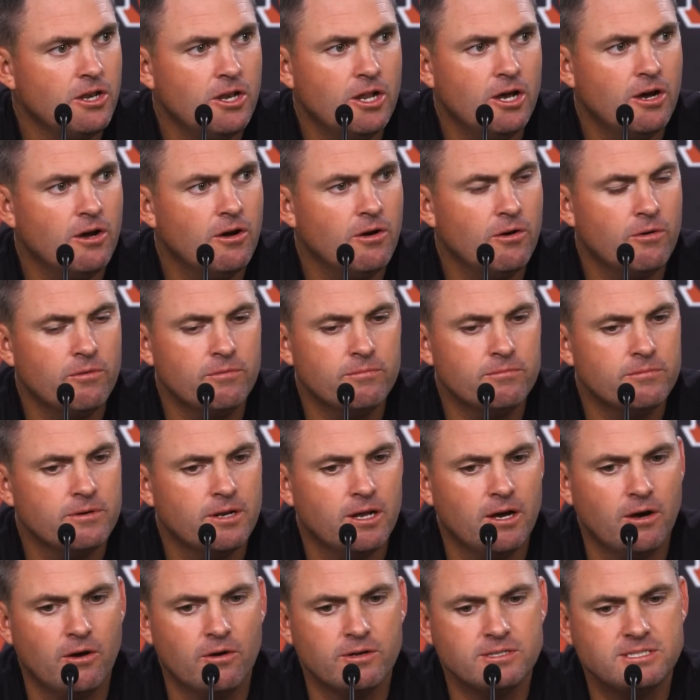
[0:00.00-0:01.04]

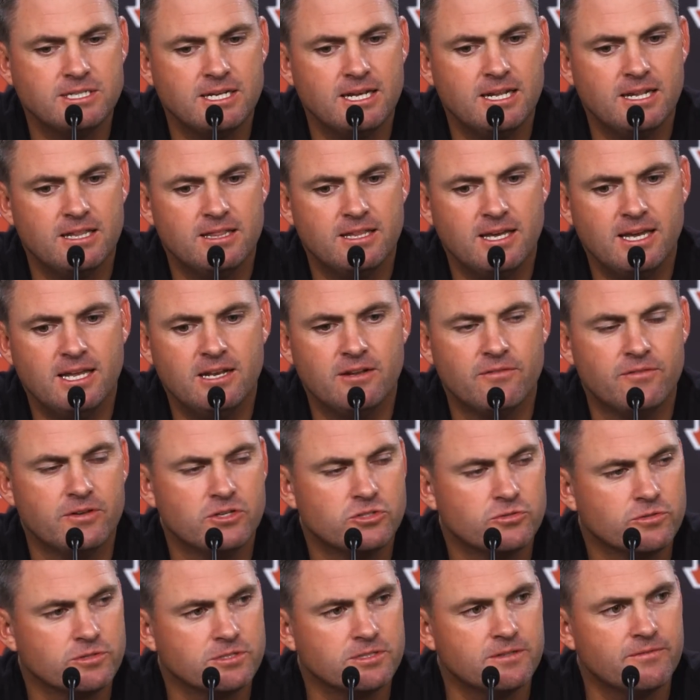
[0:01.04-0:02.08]
No, it's the
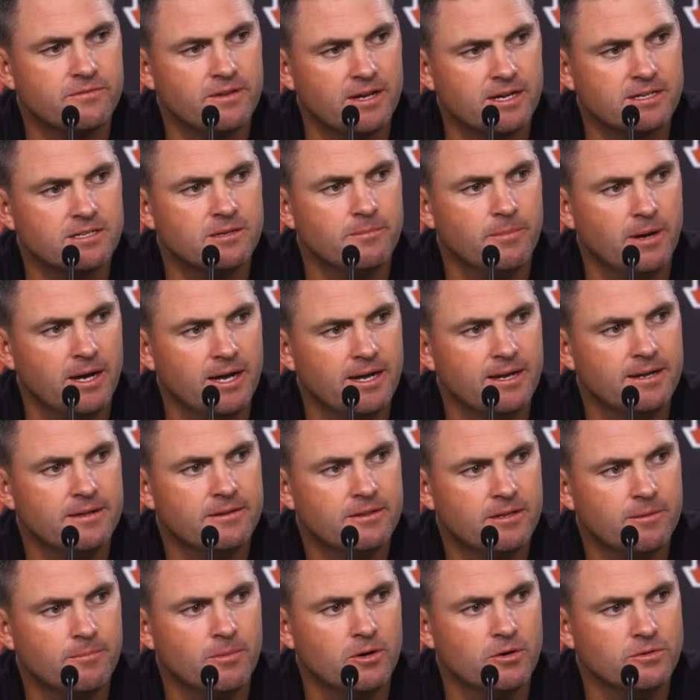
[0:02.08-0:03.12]
individual's infected by it
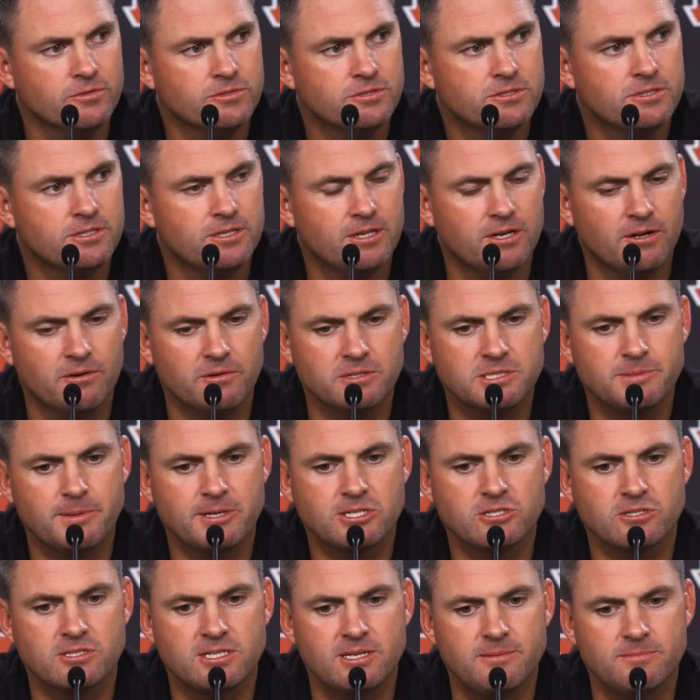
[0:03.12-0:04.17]
the most. A
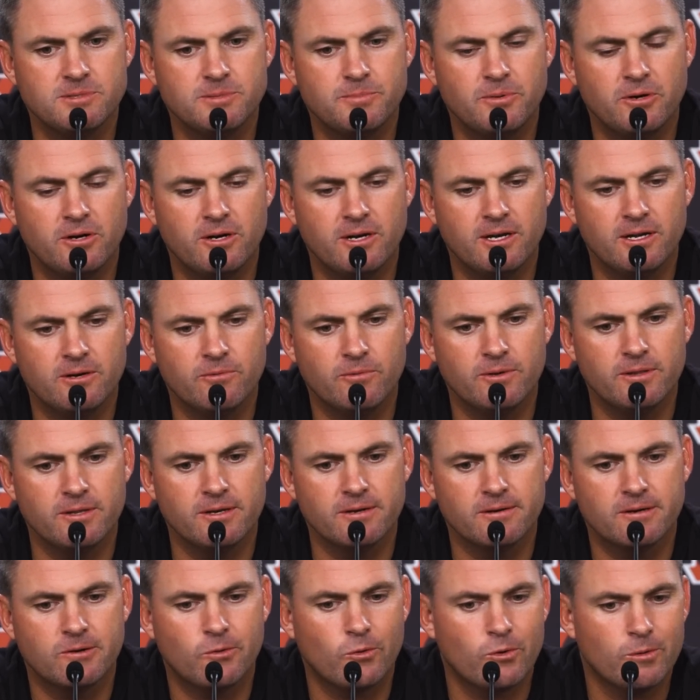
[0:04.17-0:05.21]
special teams period when
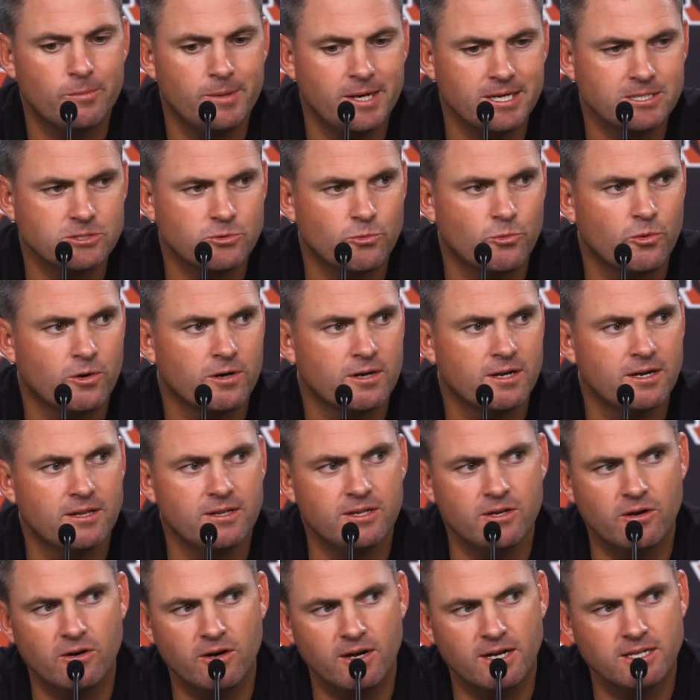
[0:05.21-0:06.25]
the quarterbacks are working,
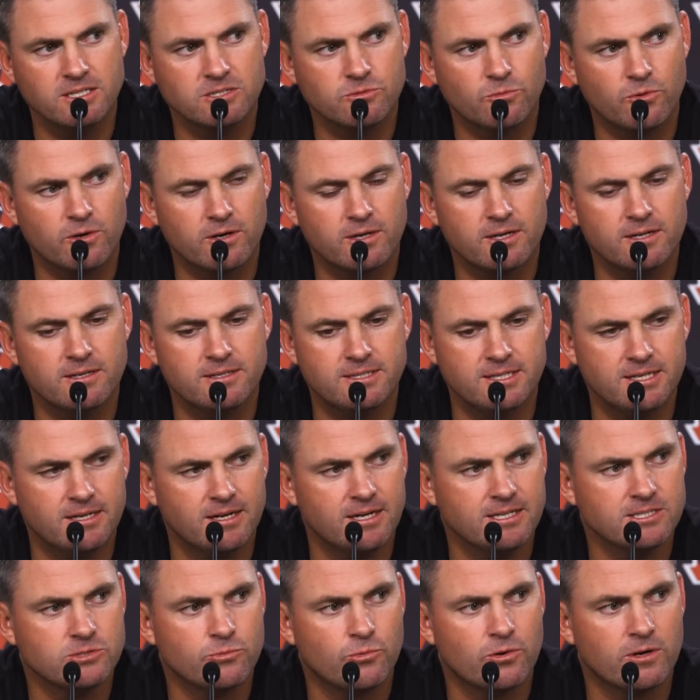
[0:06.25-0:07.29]
the O-line's working,
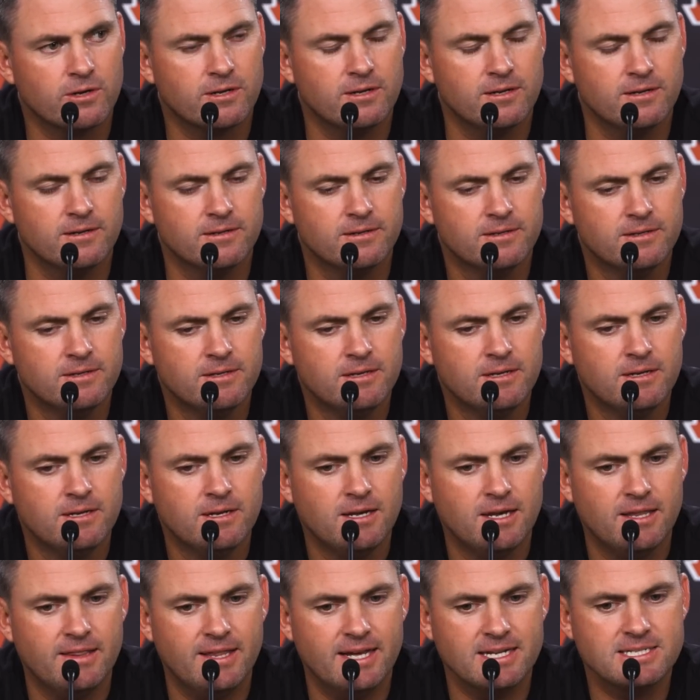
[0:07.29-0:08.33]
D-line's working.
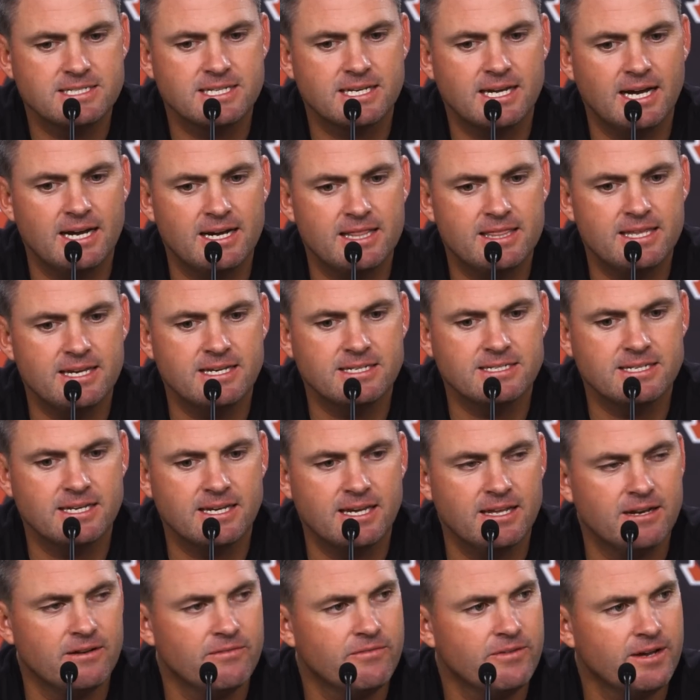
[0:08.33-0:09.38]
That's the kind of things that
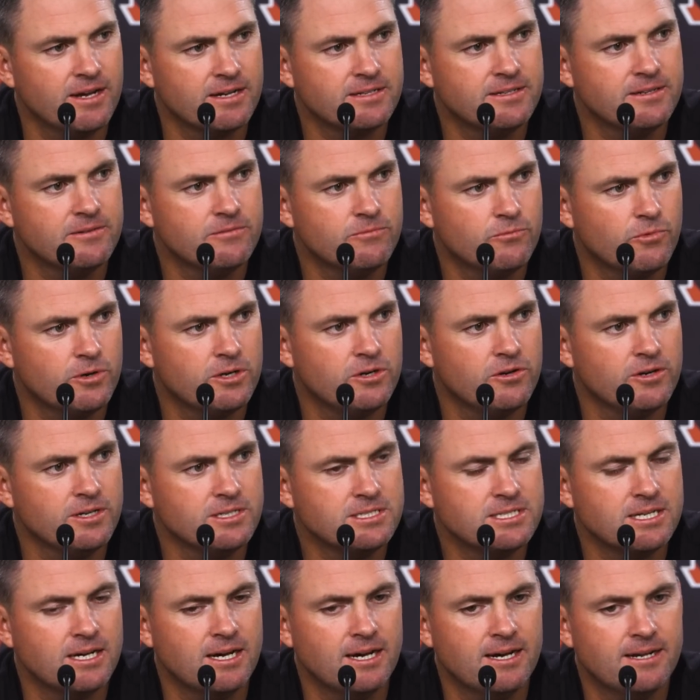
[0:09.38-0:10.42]
get affected when you're
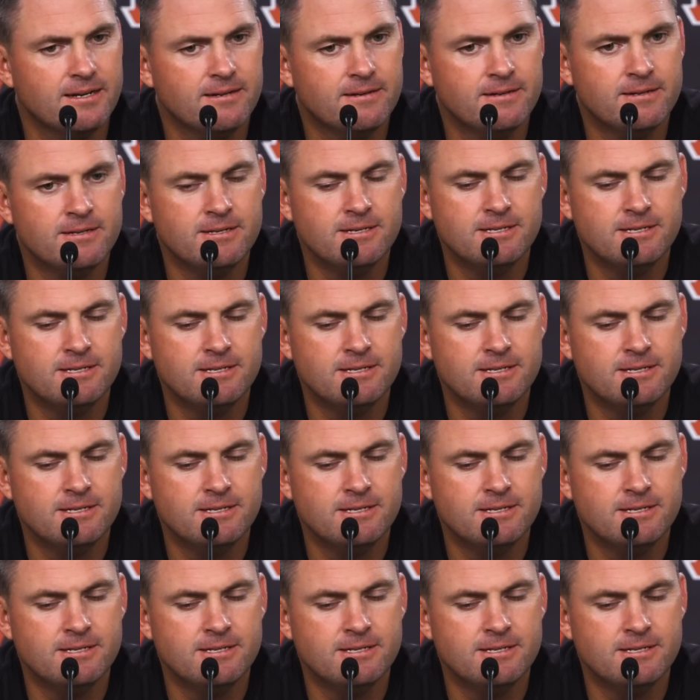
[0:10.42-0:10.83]
inside.